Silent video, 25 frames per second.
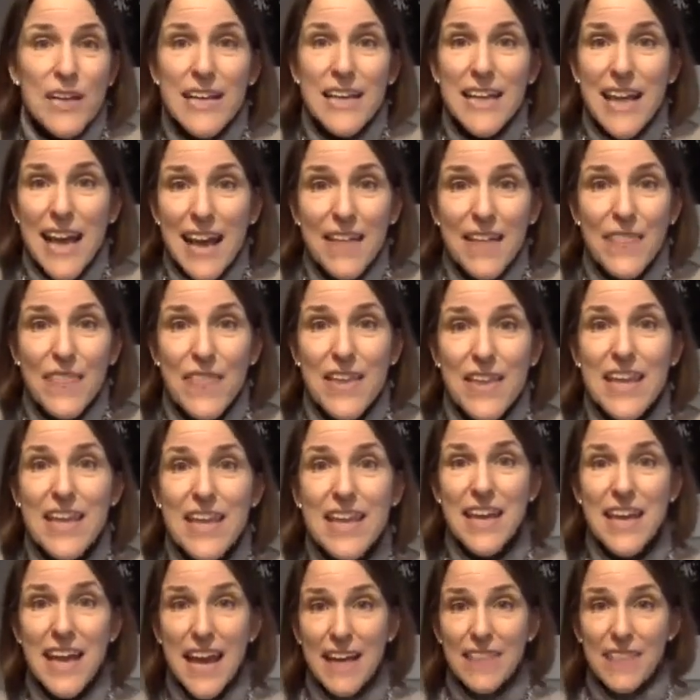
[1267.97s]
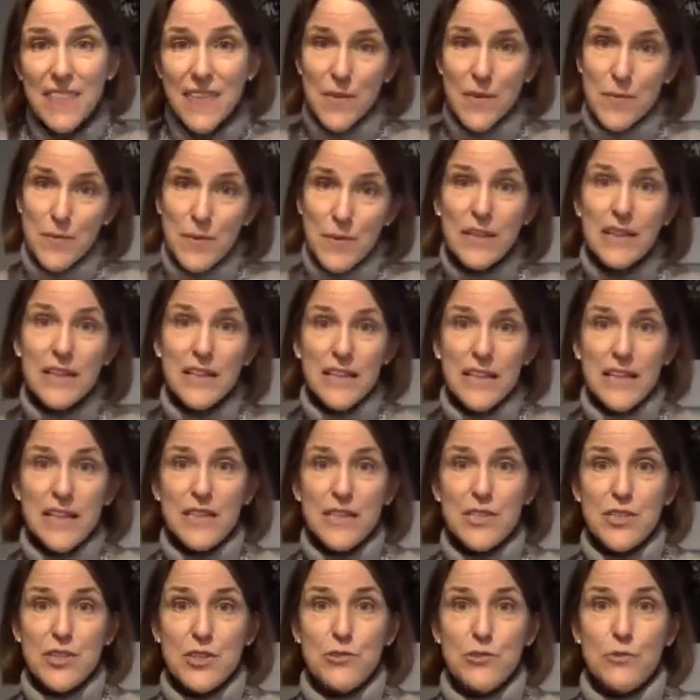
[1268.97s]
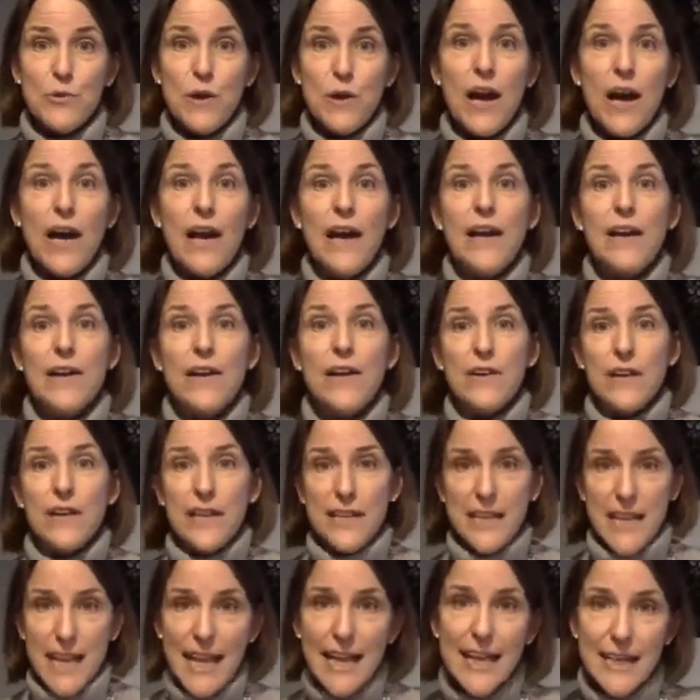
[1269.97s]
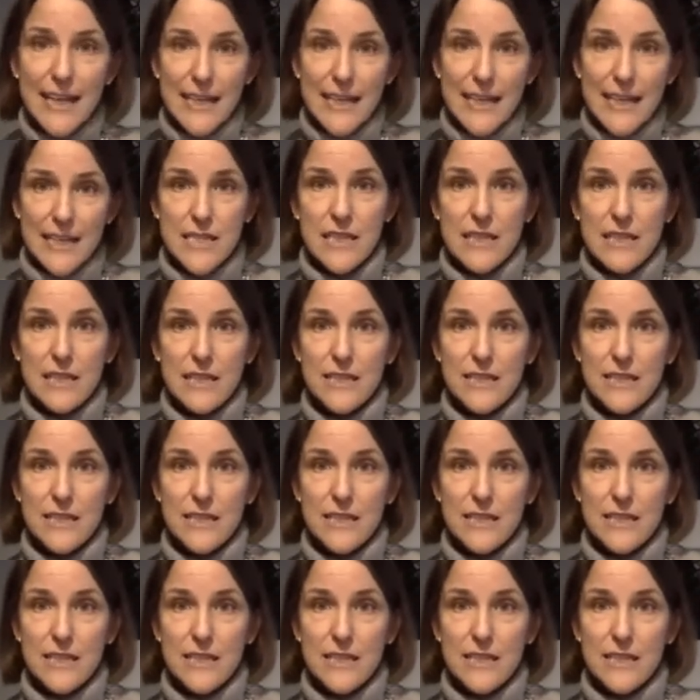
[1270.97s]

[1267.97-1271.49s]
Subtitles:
He had the ability to hire an aide